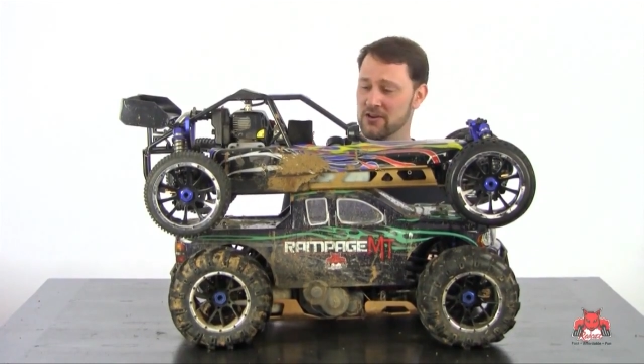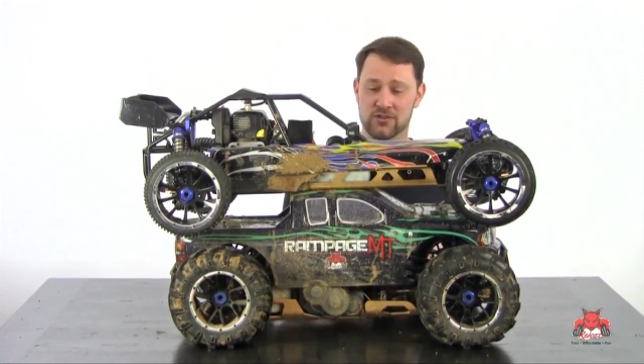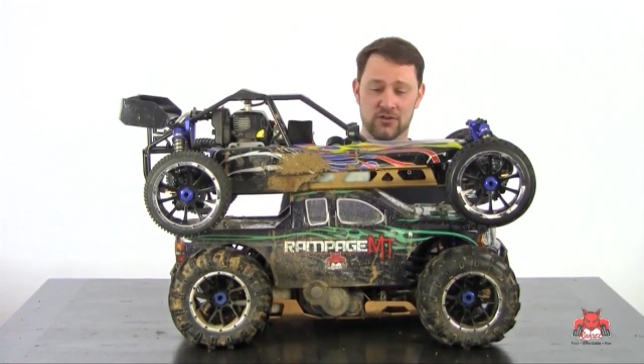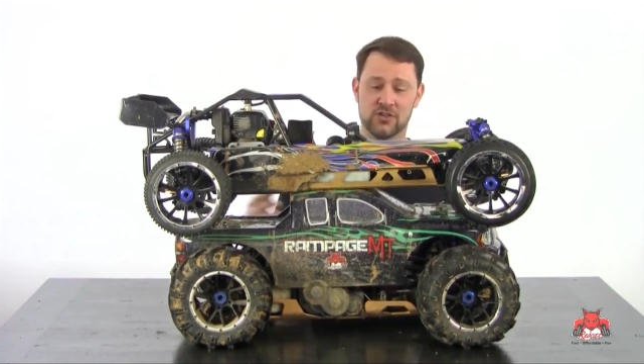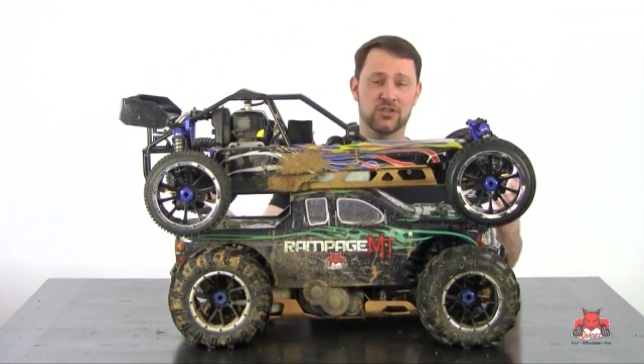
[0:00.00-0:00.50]
because
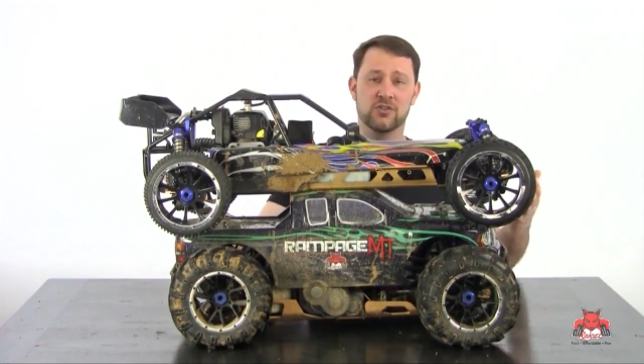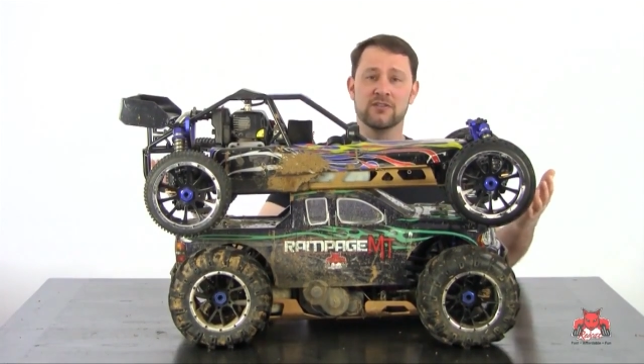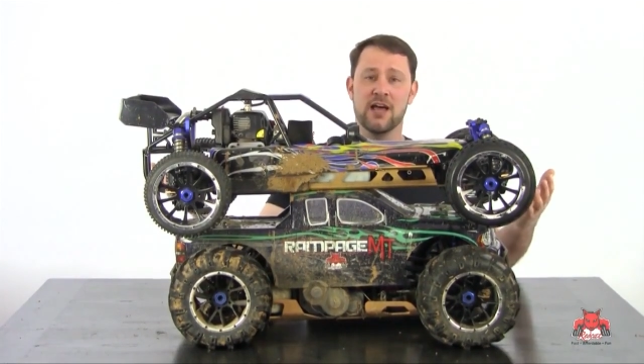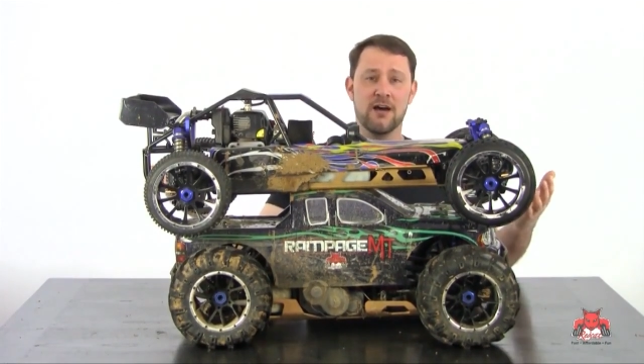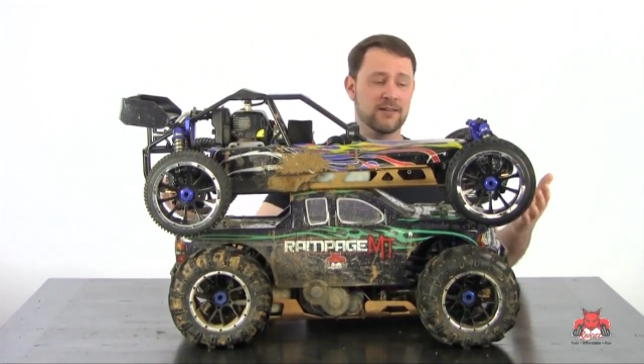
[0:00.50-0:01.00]
they're just too
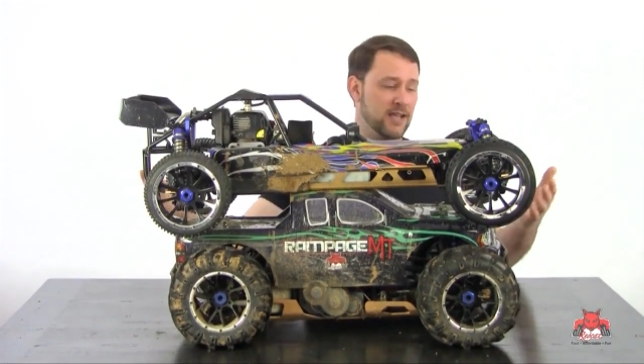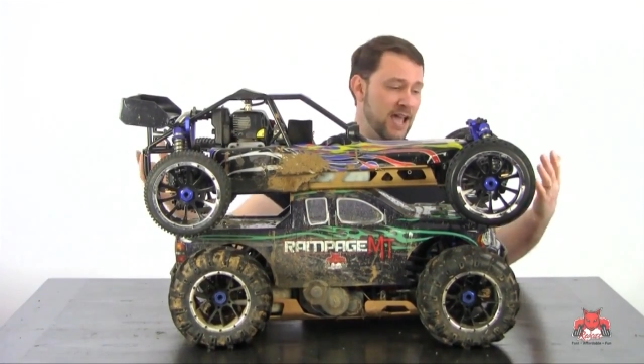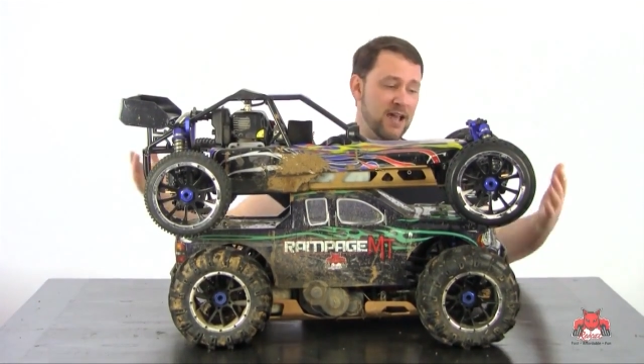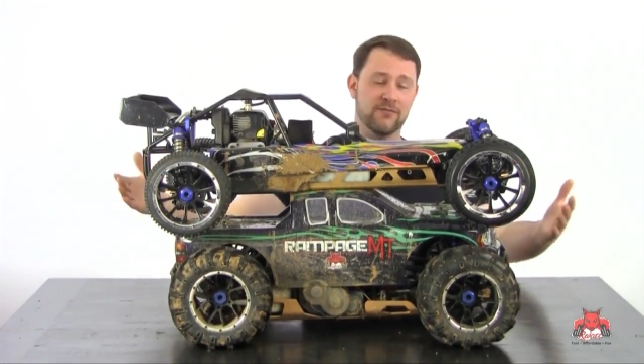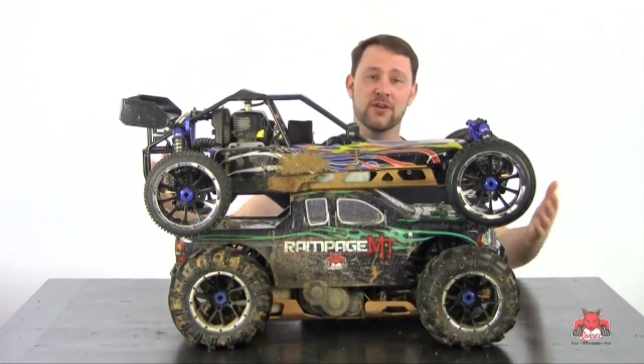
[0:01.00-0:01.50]
long to
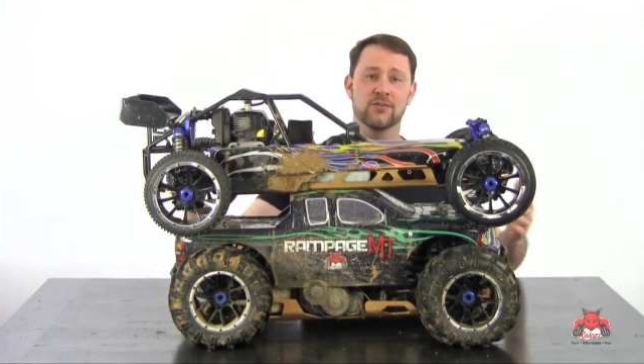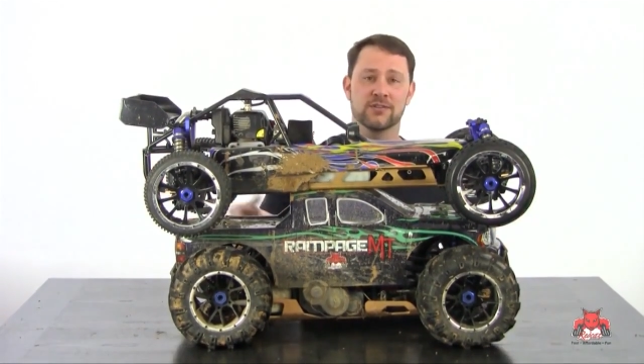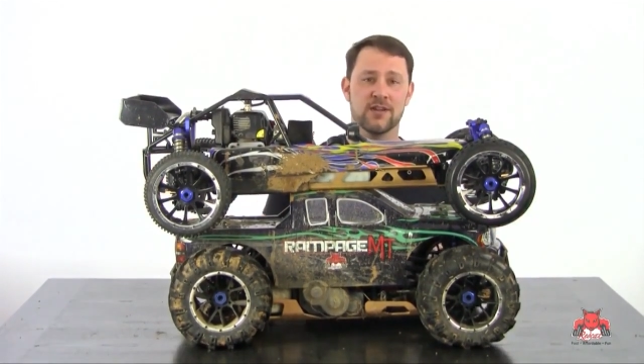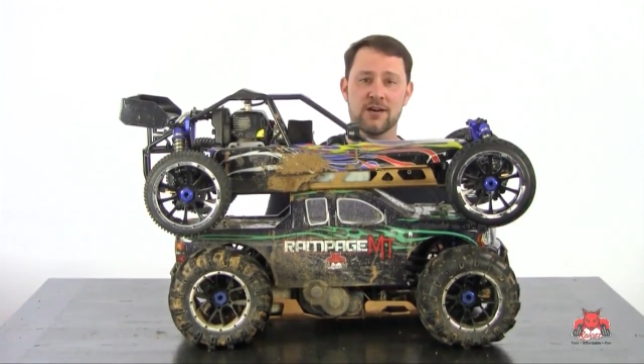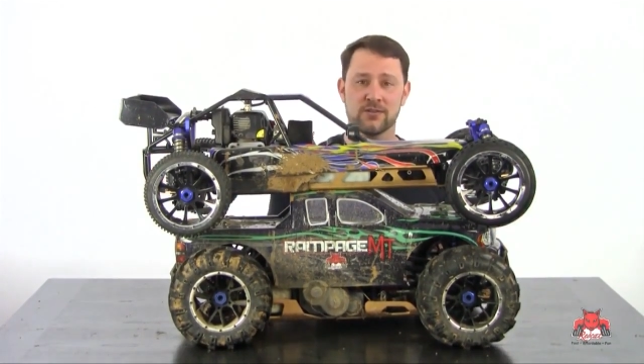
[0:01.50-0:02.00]
have nose
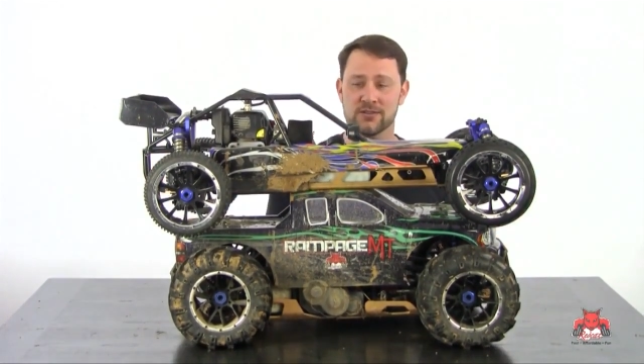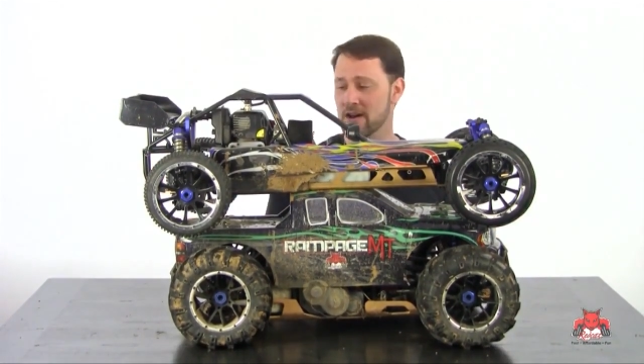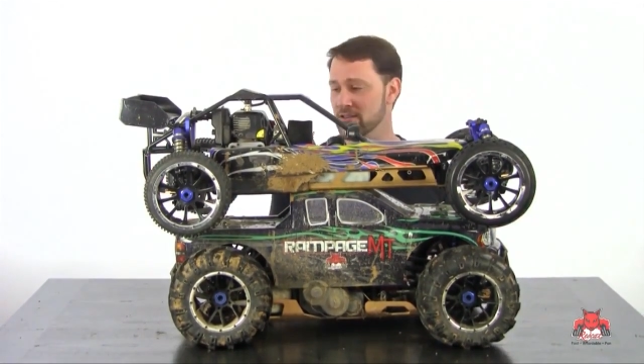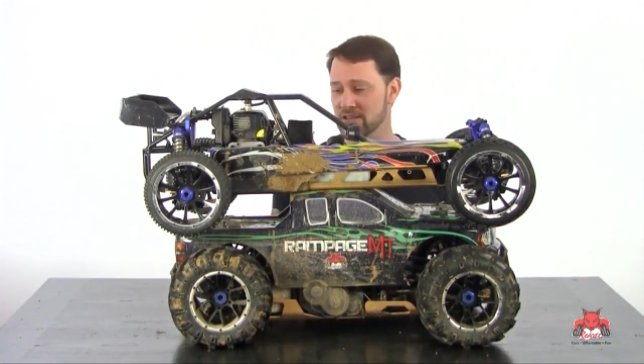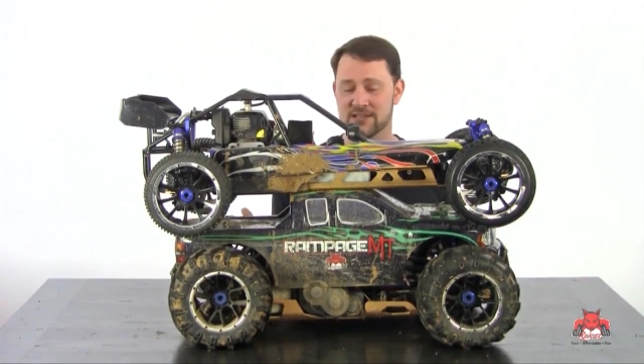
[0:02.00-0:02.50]
to nose
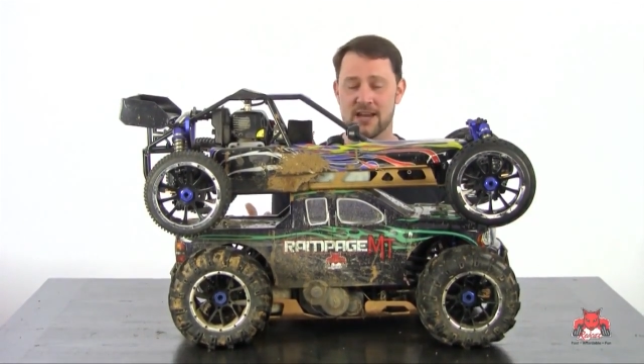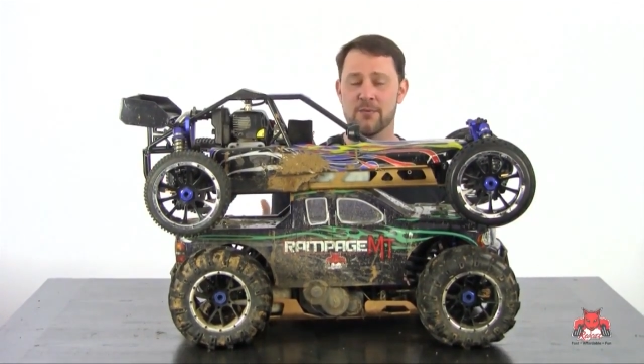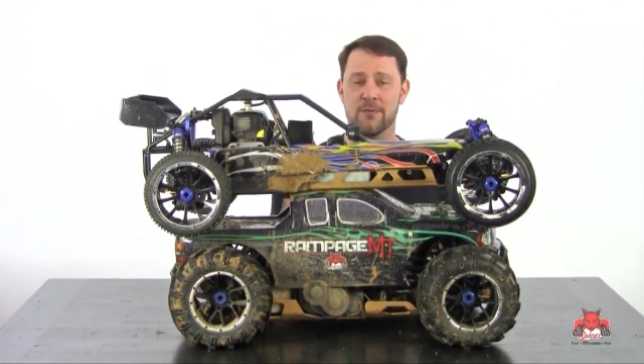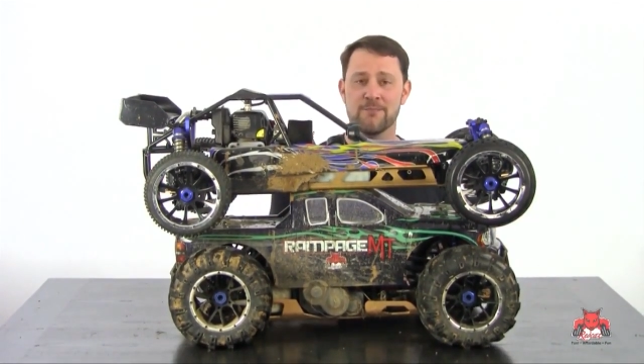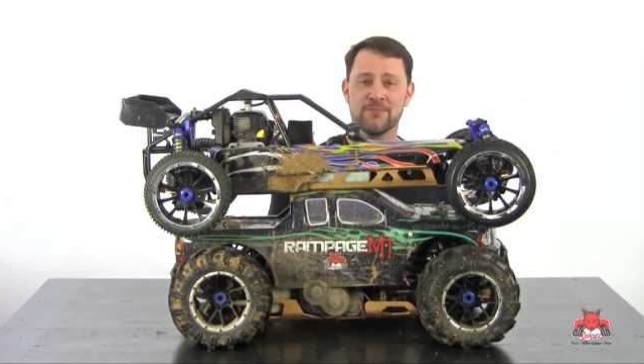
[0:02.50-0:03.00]
on this
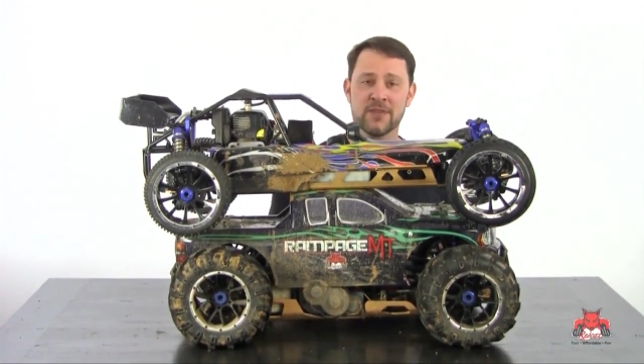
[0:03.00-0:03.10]
table.